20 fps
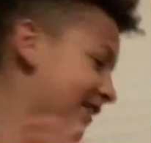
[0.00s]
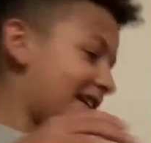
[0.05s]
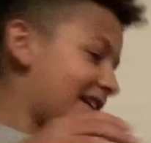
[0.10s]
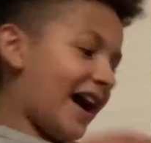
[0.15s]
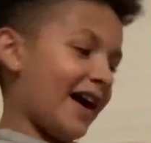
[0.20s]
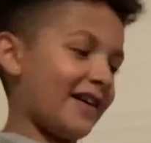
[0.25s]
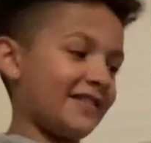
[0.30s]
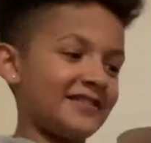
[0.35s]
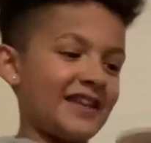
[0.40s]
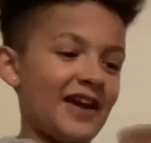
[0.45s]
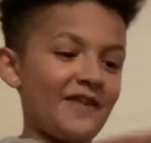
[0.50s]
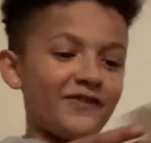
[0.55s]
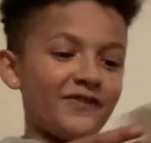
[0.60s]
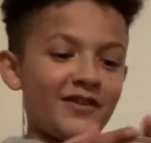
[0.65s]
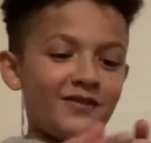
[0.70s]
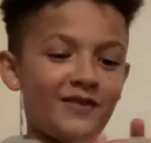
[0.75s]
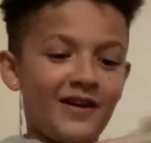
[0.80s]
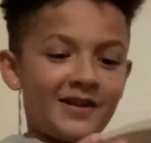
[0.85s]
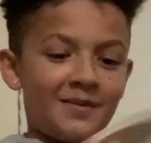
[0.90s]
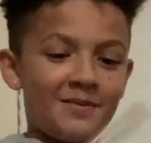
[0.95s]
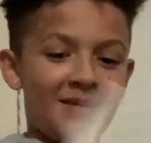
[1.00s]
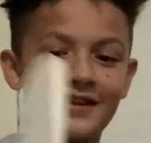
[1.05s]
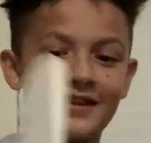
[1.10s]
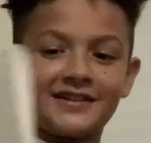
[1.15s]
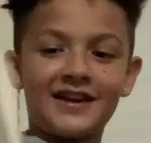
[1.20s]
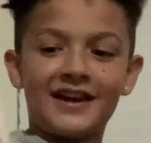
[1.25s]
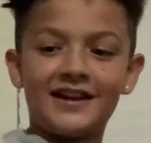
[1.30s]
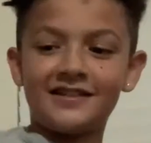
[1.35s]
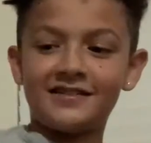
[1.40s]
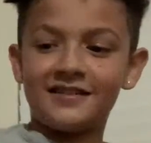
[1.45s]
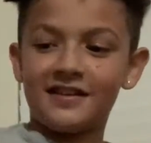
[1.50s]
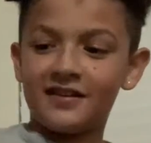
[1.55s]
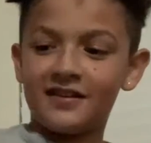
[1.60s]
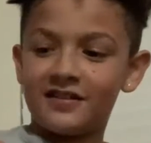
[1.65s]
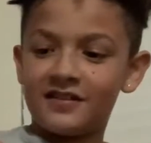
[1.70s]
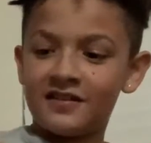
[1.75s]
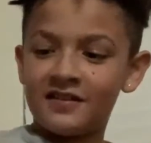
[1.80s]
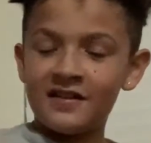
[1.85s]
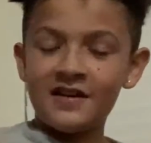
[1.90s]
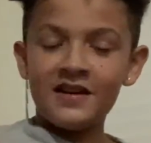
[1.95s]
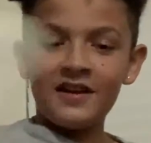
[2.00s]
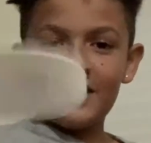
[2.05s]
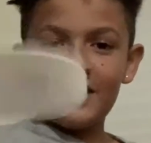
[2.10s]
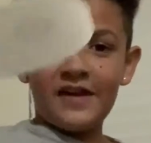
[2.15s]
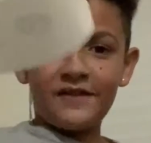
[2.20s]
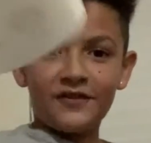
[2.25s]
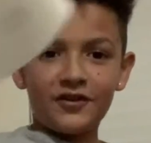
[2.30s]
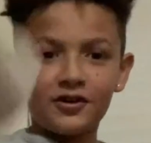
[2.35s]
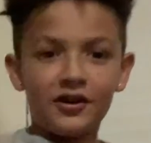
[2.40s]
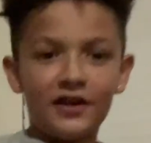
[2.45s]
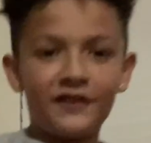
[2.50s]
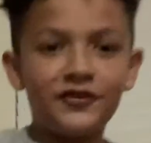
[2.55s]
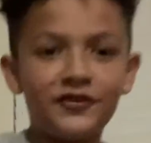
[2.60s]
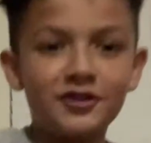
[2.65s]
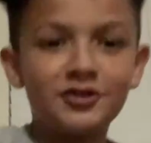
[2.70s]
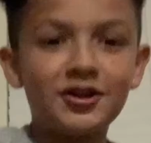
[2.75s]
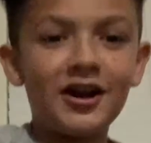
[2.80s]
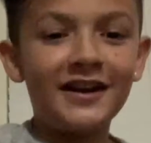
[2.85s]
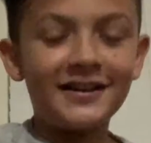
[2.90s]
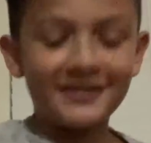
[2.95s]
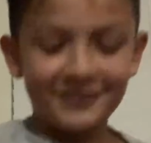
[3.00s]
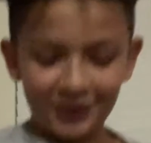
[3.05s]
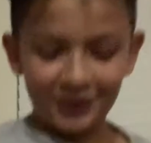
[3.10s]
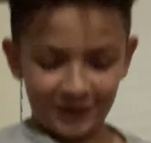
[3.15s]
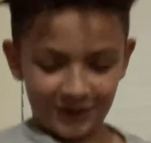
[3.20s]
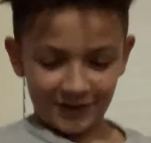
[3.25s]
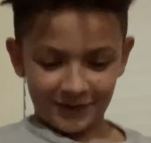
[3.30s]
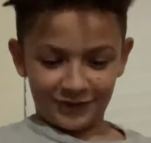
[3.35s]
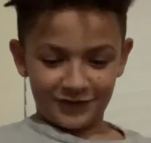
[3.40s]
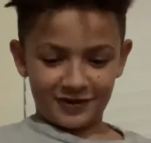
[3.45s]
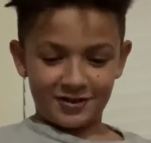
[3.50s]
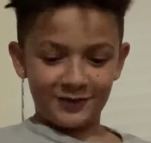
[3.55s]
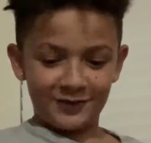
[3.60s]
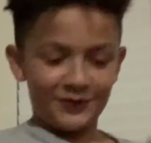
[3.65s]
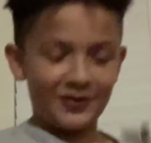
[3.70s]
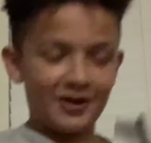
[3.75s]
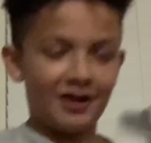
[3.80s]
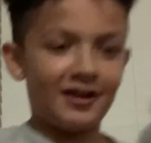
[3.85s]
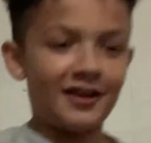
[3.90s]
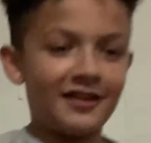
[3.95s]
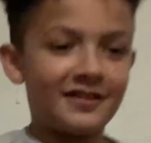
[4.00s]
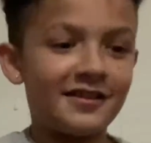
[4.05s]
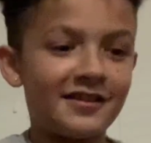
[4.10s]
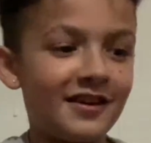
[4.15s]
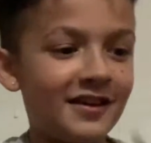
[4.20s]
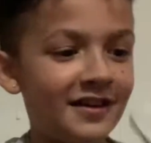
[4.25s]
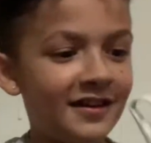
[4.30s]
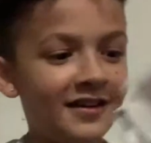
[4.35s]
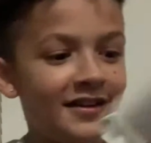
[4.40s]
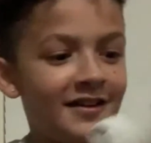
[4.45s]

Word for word: I definitely recommend getting this if you're trying to look for a good VR headset.